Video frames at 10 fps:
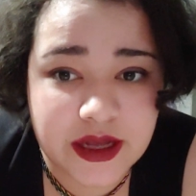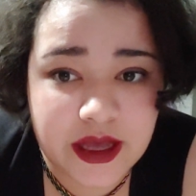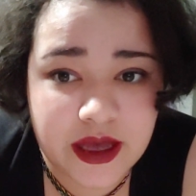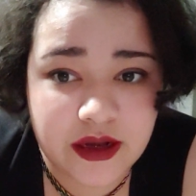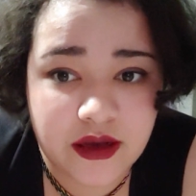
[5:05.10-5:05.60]
I
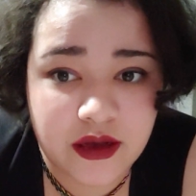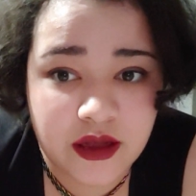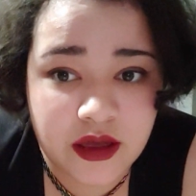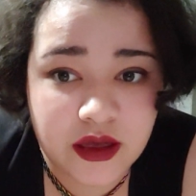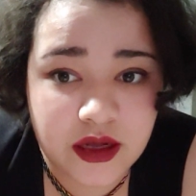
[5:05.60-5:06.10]
had
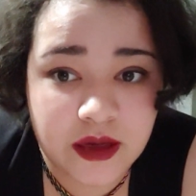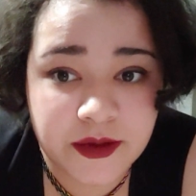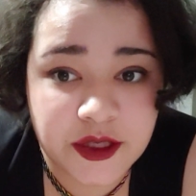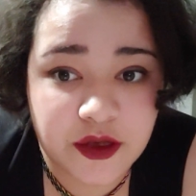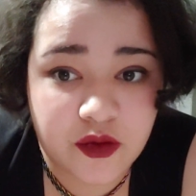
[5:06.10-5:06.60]
an
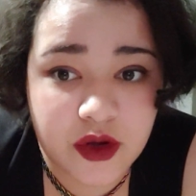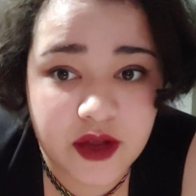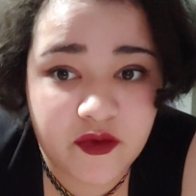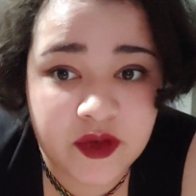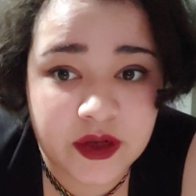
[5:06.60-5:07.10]
episode where
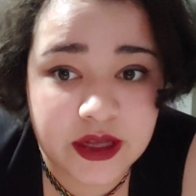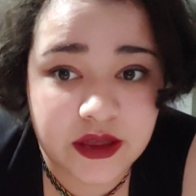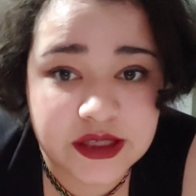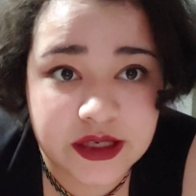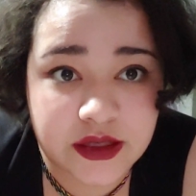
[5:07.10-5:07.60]
I fell down
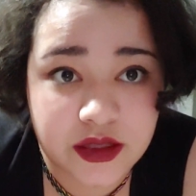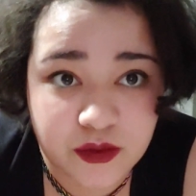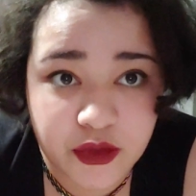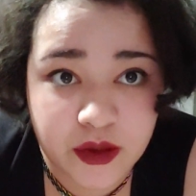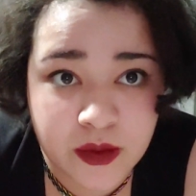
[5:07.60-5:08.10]
the stairs
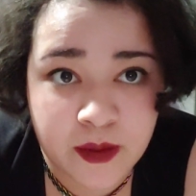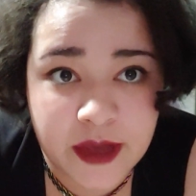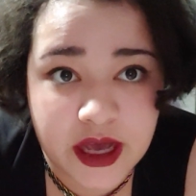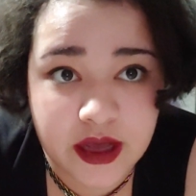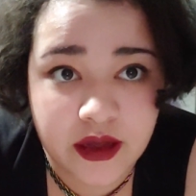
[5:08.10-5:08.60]
and broke my
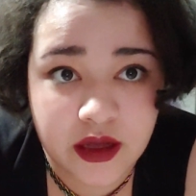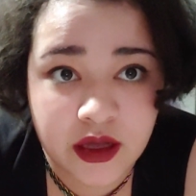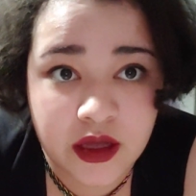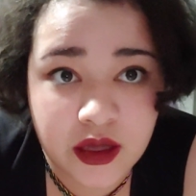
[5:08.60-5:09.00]
back.